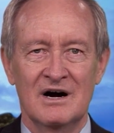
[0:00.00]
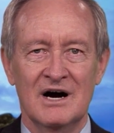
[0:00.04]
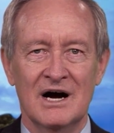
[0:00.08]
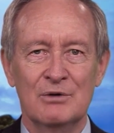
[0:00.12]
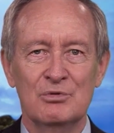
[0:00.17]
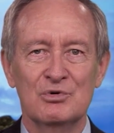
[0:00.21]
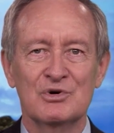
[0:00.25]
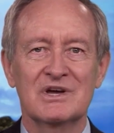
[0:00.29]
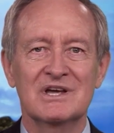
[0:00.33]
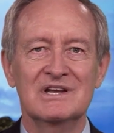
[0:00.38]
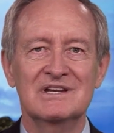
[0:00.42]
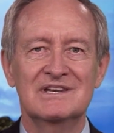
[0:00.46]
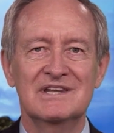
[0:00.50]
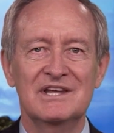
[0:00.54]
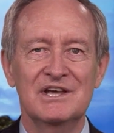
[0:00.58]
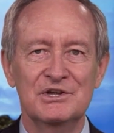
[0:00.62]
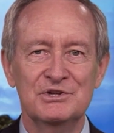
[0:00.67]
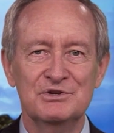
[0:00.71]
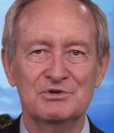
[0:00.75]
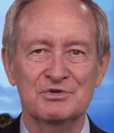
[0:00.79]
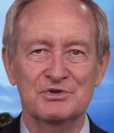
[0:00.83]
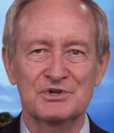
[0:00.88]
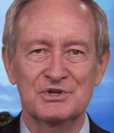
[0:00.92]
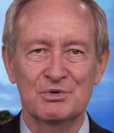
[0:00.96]
I will
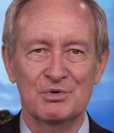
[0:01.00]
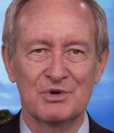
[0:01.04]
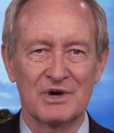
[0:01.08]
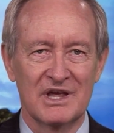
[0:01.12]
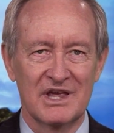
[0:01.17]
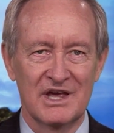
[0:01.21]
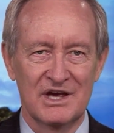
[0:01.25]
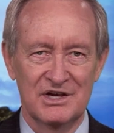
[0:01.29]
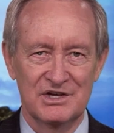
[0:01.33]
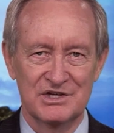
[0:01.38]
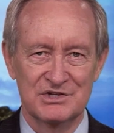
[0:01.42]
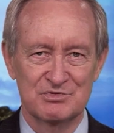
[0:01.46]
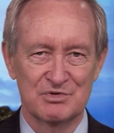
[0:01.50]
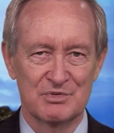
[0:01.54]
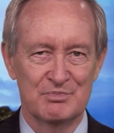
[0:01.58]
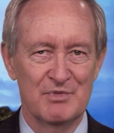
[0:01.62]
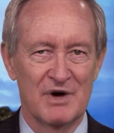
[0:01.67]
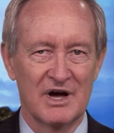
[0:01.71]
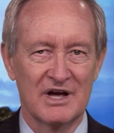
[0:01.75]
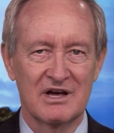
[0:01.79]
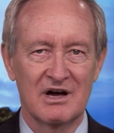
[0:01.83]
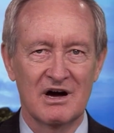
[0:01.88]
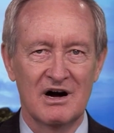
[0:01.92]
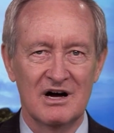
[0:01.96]
continue to engage with
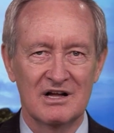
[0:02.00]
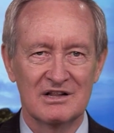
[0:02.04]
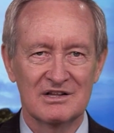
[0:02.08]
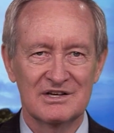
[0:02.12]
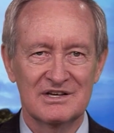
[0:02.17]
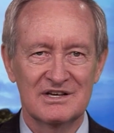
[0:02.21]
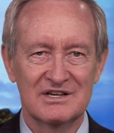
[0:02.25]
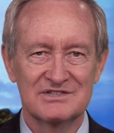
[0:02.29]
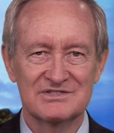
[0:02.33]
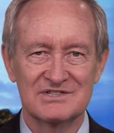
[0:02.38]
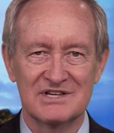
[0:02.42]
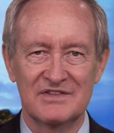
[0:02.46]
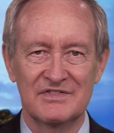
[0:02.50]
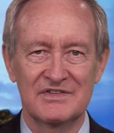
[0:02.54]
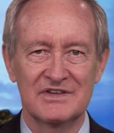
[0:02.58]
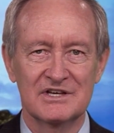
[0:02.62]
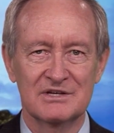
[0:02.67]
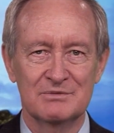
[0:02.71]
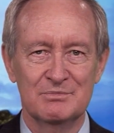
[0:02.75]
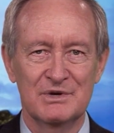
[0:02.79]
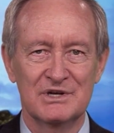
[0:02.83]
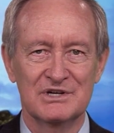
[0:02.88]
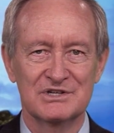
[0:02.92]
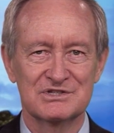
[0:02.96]
my colleagues and the
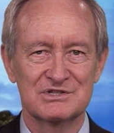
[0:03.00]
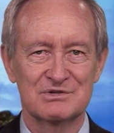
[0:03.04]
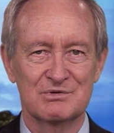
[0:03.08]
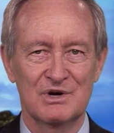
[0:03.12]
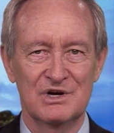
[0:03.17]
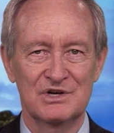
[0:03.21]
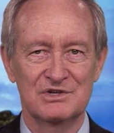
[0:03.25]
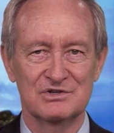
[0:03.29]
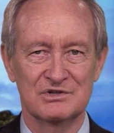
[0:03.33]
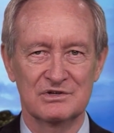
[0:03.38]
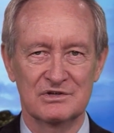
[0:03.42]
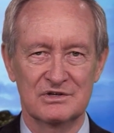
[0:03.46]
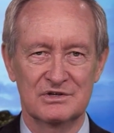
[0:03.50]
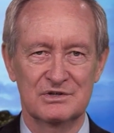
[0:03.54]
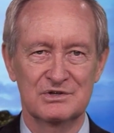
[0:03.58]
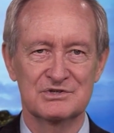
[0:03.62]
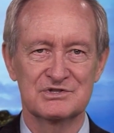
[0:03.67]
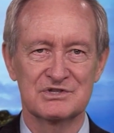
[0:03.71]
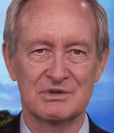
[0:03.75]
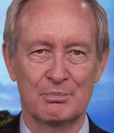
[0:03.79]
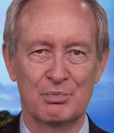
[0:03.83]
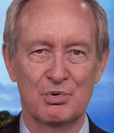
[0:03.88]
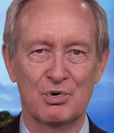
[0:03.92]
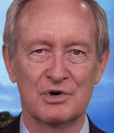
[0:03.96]
administration to
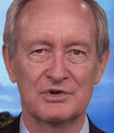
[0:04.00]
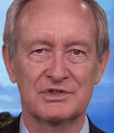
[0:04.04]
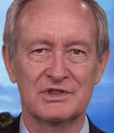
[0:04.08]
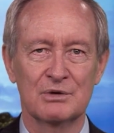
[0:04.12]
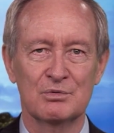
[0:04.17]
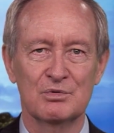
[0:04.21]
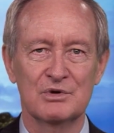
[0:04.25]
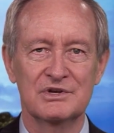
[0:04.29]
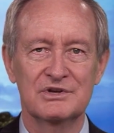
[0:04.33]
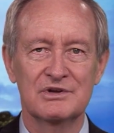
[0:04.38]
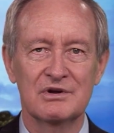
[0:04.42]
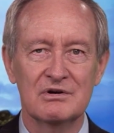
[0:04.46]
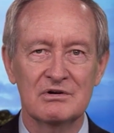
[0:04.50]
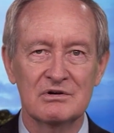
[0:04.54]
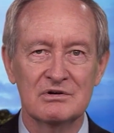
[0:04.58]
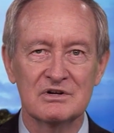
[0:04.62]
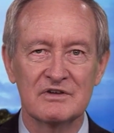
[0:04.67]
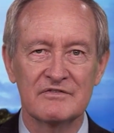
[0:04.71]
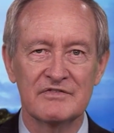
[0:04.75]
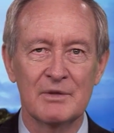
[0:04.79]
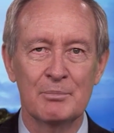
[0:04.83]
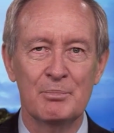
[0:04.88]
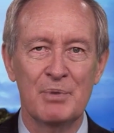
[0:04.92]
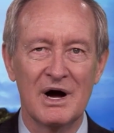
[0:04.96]
support the return
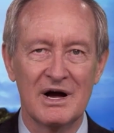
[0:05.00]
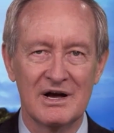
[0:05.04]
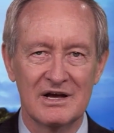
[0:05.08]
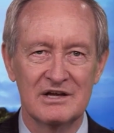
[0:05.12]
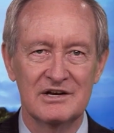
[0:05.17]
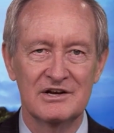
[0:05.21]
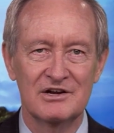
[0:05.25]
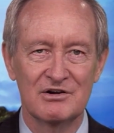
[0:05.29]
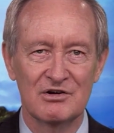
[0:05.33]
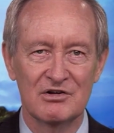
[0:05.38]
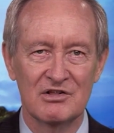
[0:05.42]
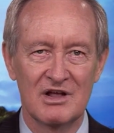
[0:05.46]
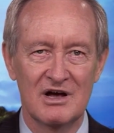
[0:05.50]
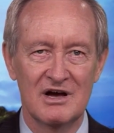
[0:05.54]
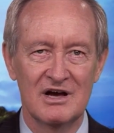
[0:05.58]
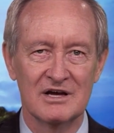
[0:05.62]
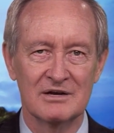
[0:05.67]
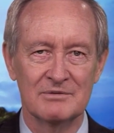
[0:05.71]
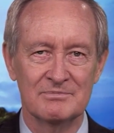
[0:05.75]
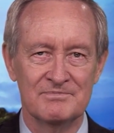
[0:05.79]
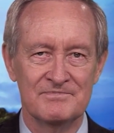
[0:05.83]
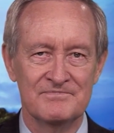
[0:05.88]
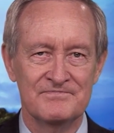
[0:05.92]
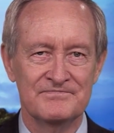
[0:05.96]
of the Pioneer
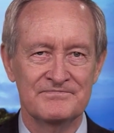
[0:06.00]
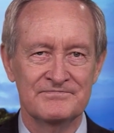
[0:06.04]
Line.